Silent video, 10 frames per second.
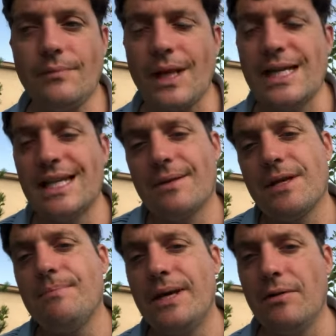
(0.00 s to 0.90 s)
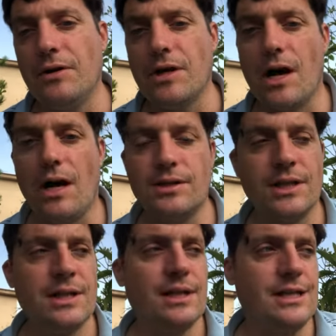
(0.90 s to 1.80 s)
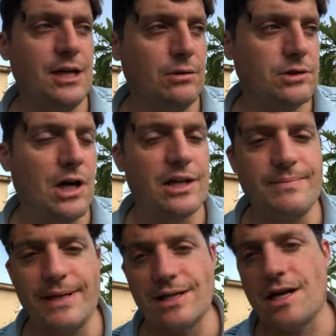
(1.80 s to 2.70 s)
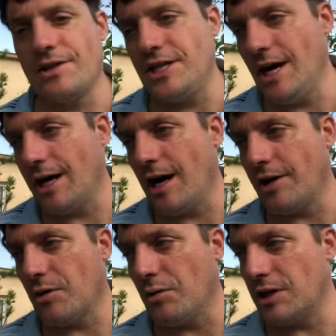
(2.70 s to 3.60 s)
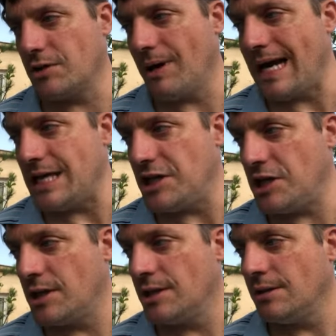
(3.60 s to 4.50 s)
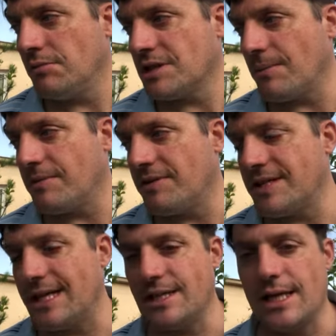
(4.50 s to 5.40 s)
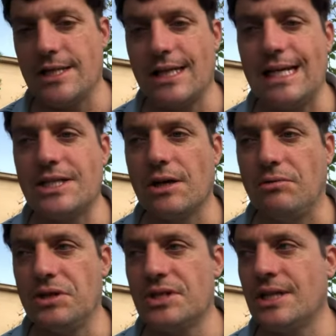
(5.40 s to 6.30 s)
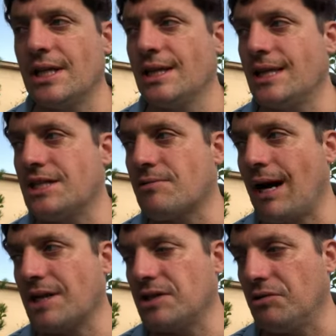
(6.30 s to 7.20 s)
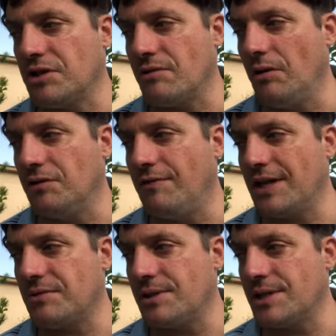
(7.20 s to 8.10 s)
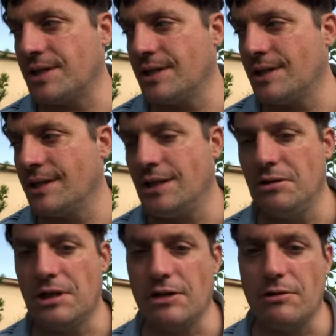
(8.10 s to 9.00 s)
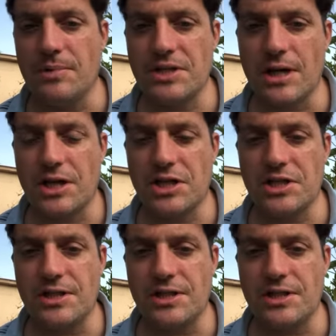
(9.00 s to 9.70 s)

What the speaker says: He set up the Imperial Guard, the old guard, the middle guard, the young guard, according to age. Some of his elite soldiers, these crack soldiers, are older veterans, usually grew moustaches,